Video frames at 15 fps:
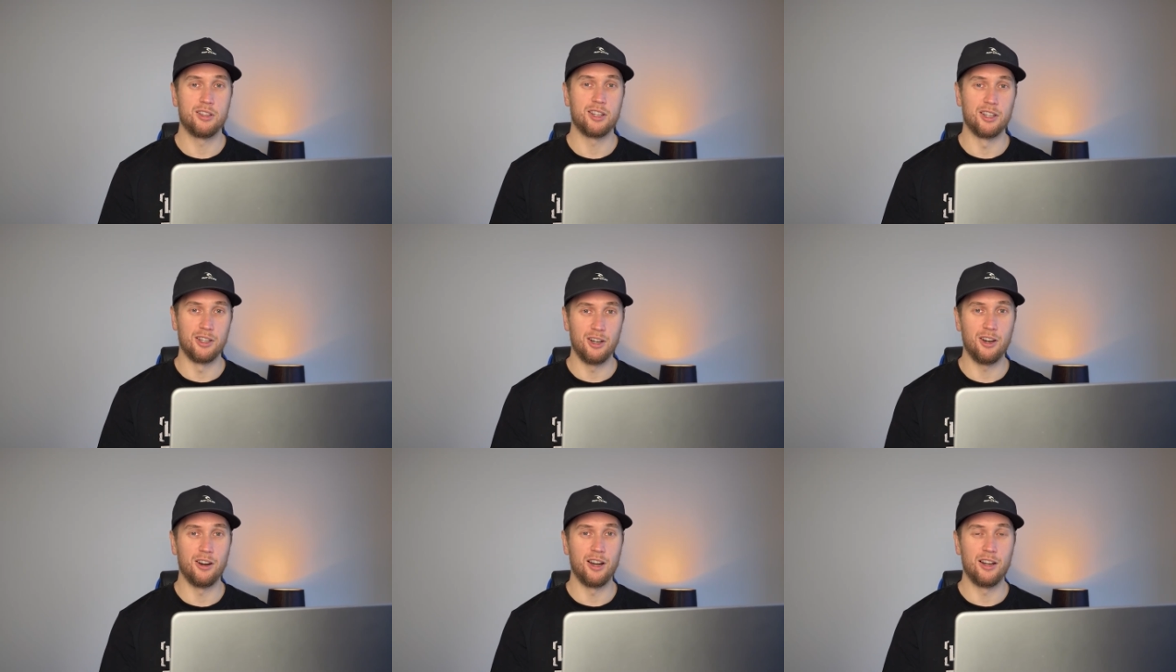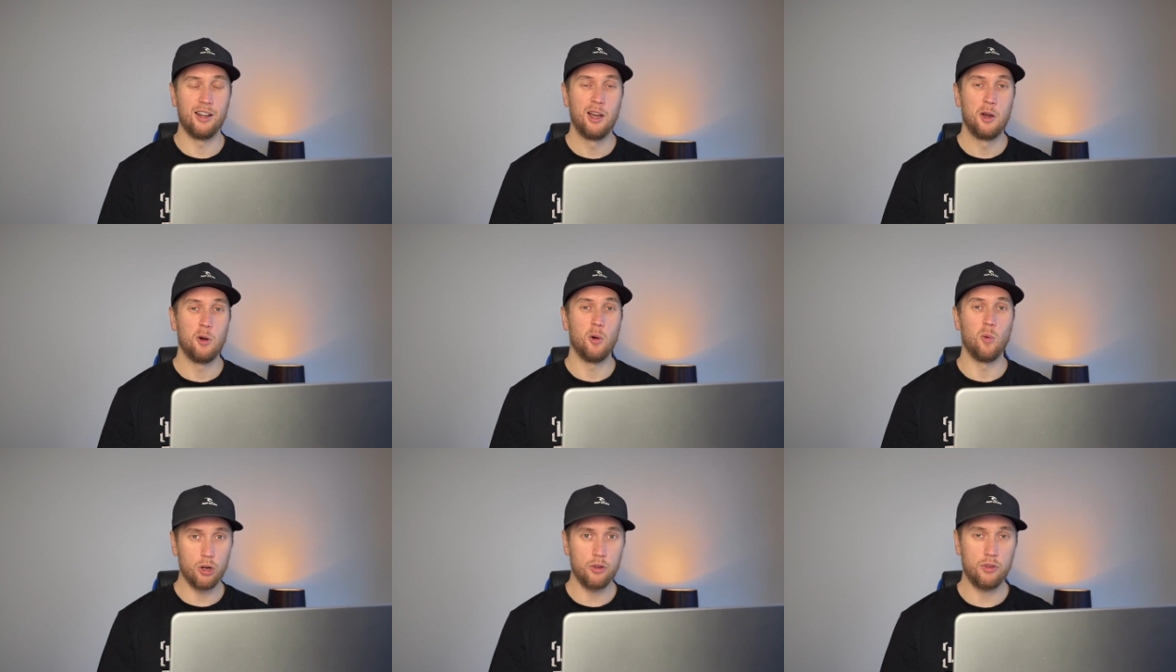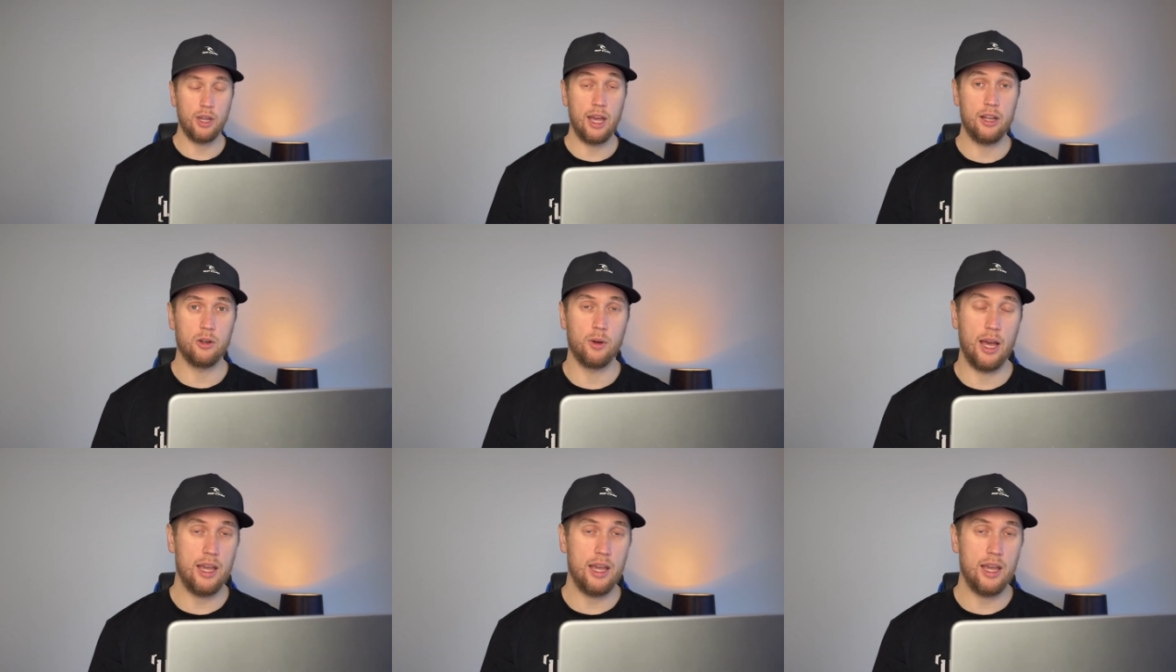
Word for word: He said, All right, what if you handle